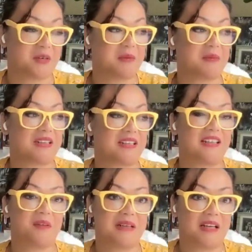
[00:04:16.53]
I remember
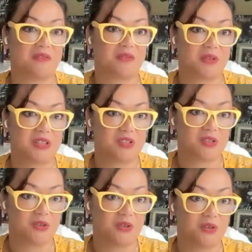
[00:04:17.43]
thinking, oh my God, 40 is
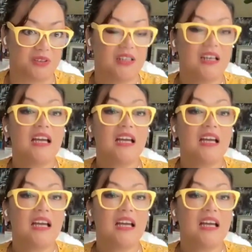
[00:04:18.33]
so old.